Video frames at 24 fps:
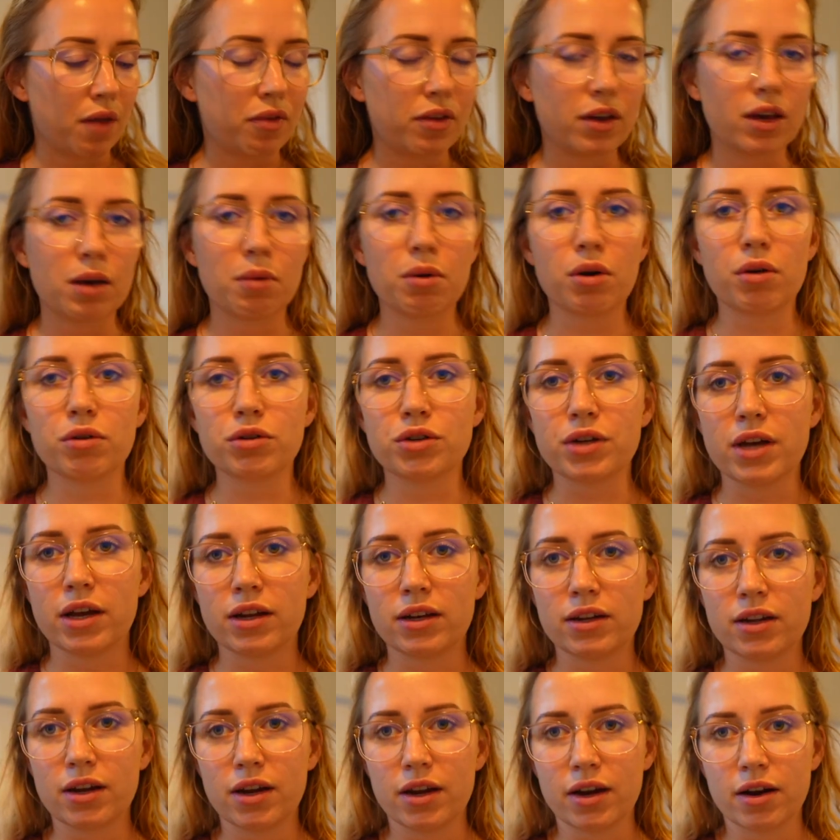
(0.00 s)
think I'm going to
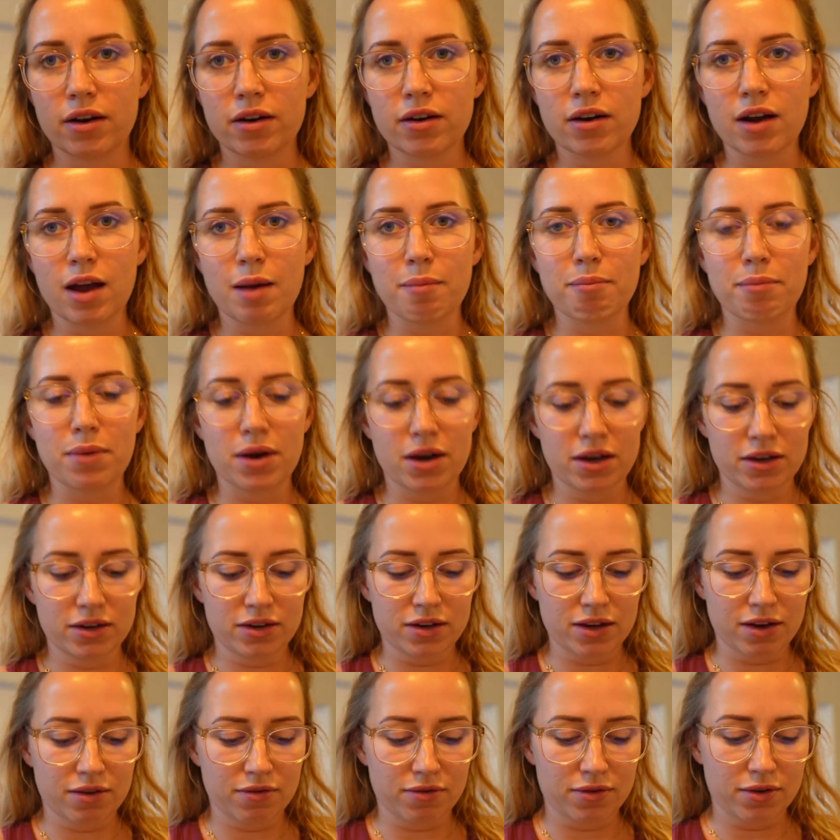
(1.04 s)
end it here. I might
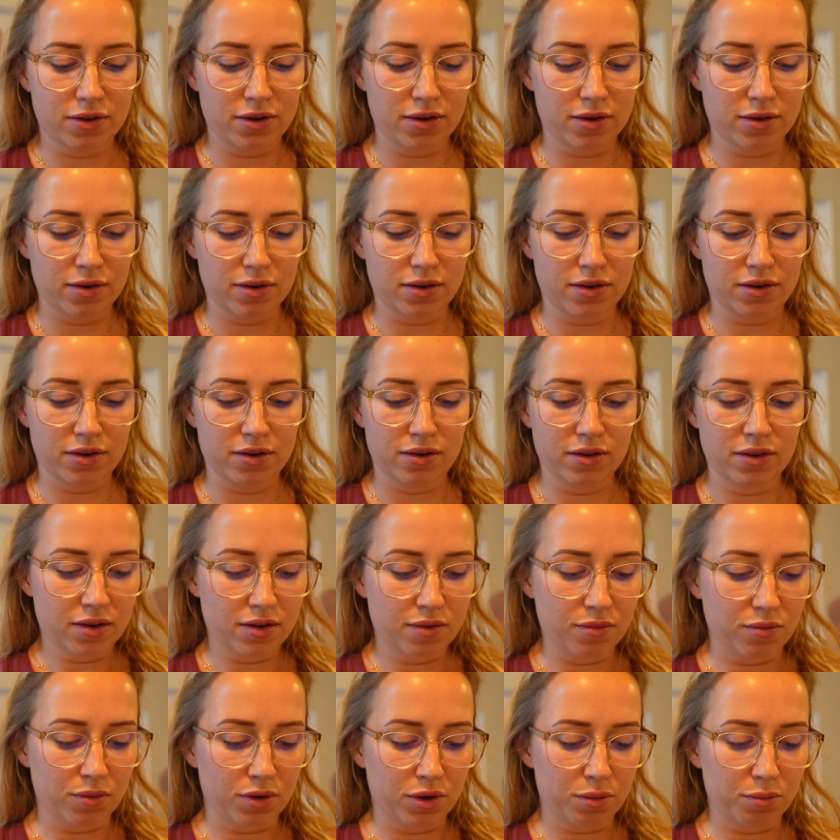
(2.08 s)
have
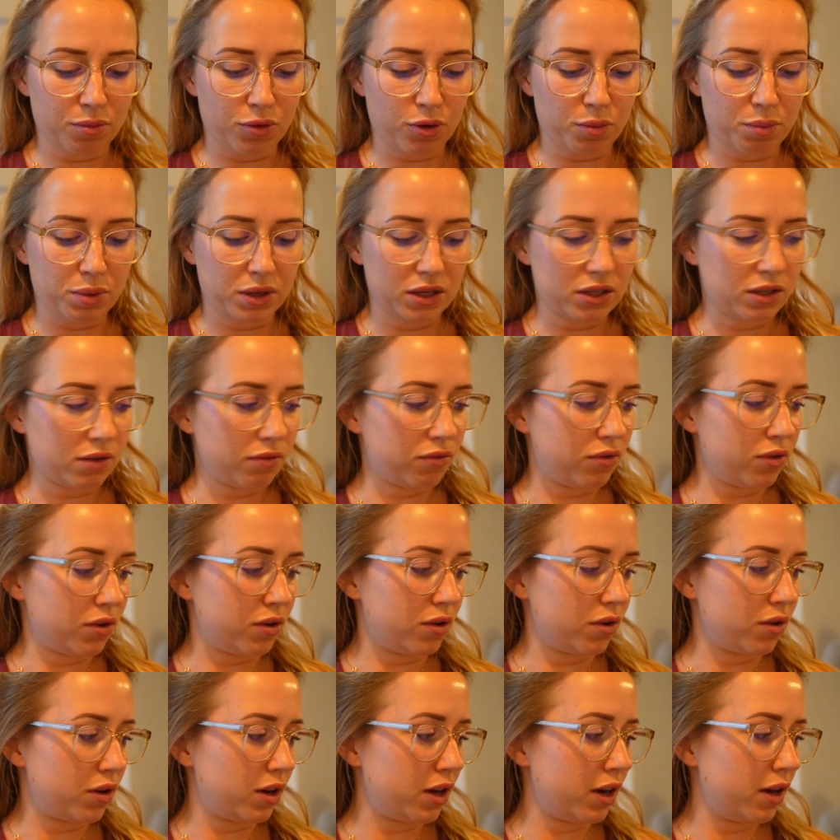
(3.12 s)
one more piece of the
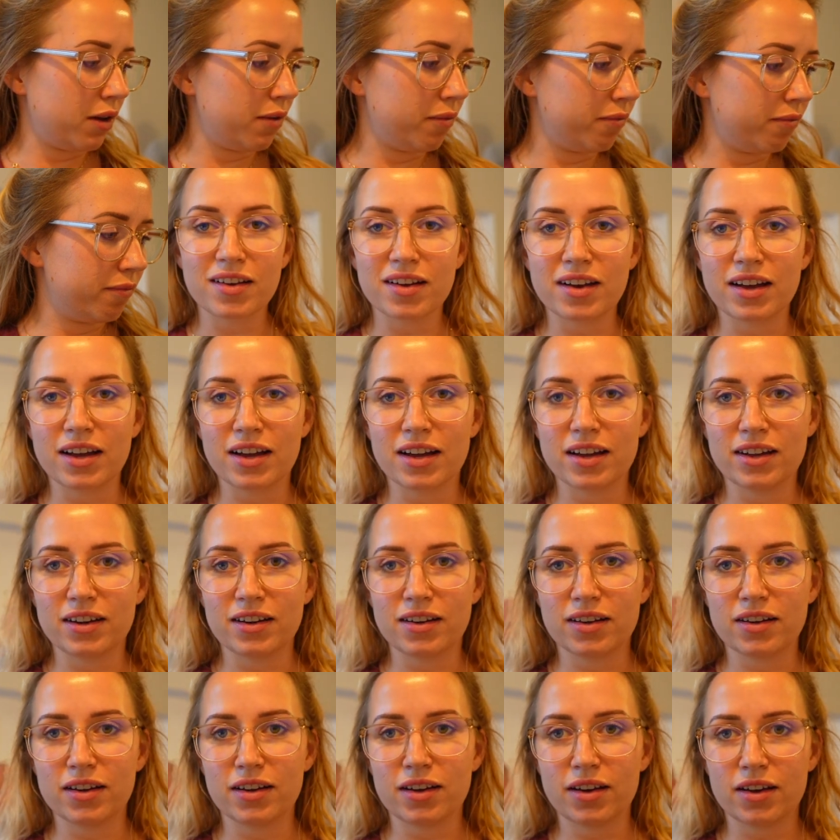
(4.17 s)
cookie.
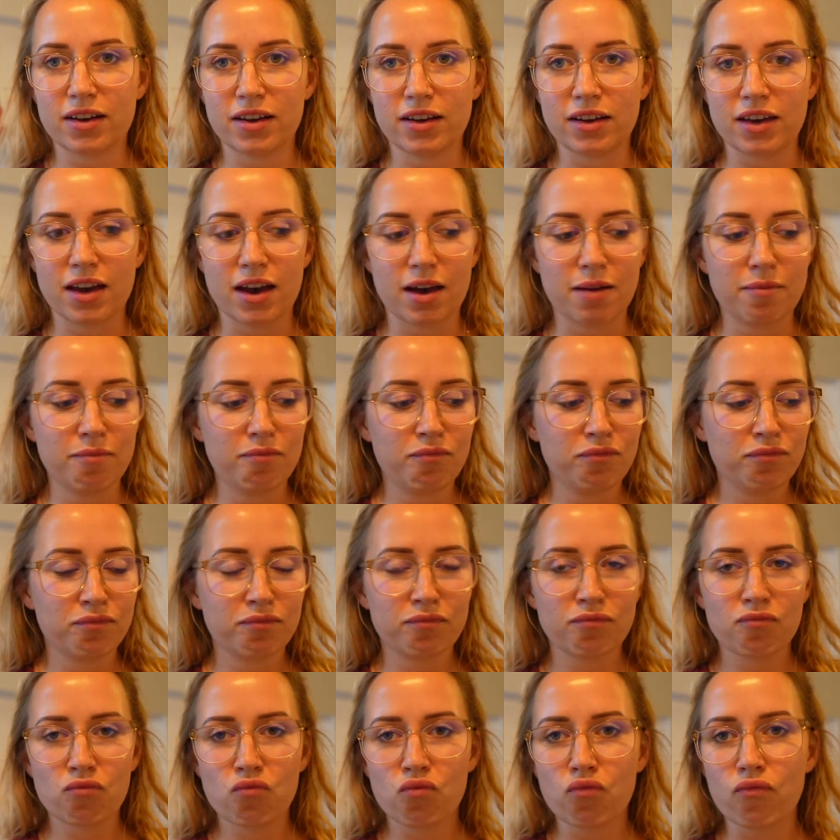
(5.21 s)
And yeah,
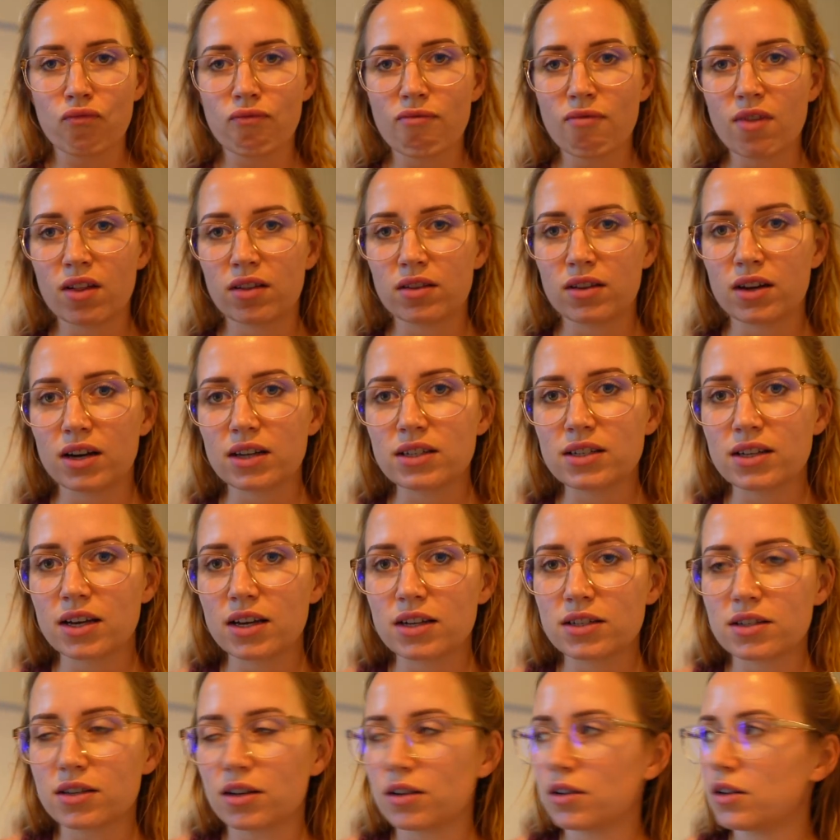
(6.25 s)
did I say
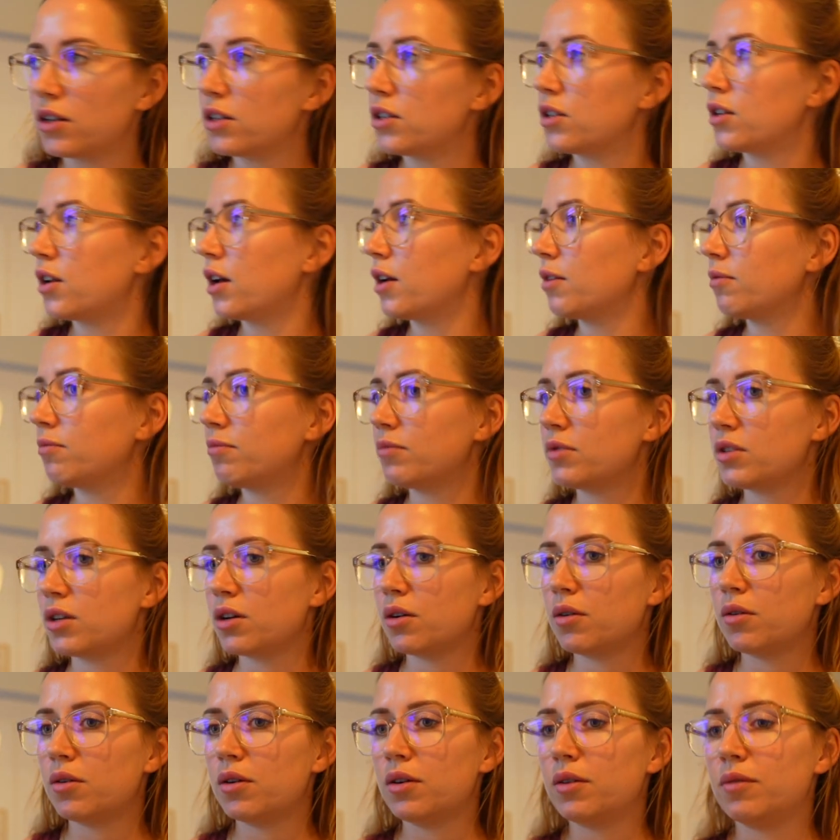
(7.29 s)
it's Sunday today?
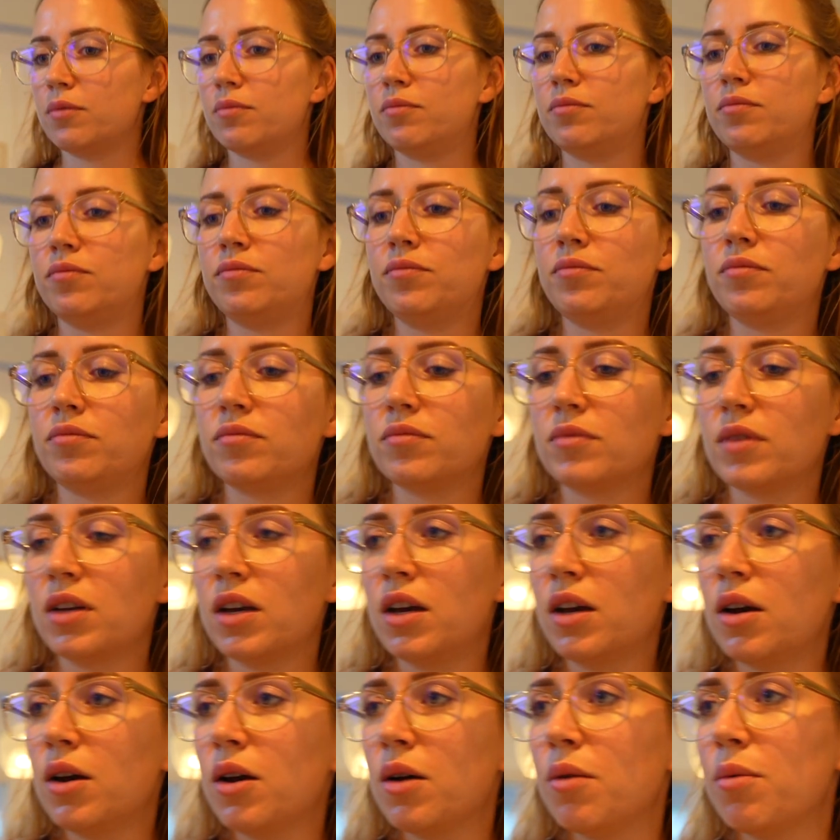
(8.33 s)
So
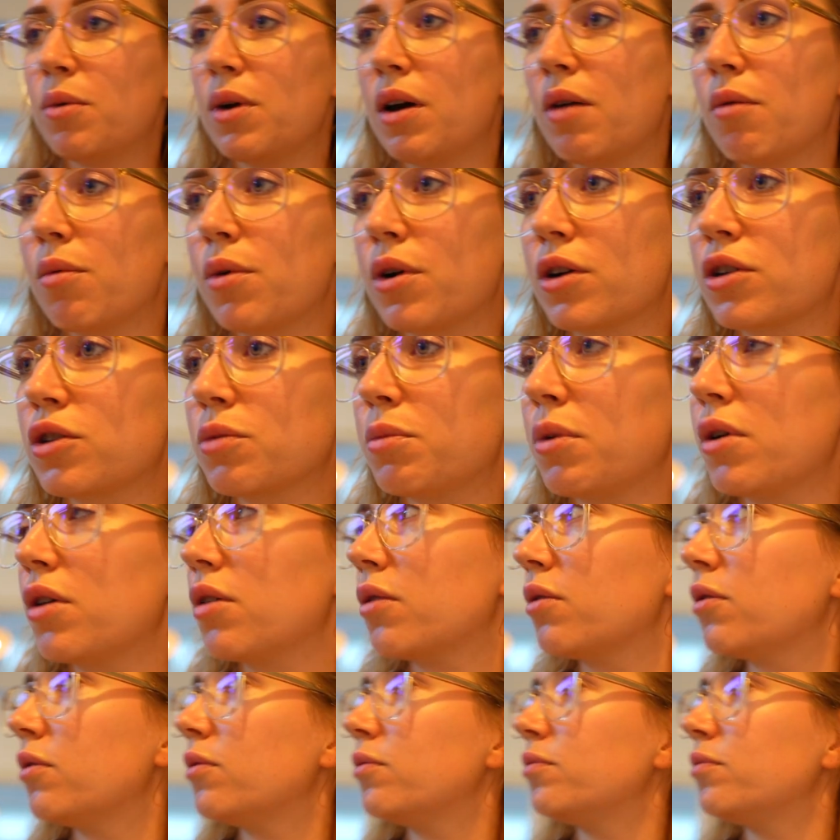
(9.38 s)
we have work tomorrow.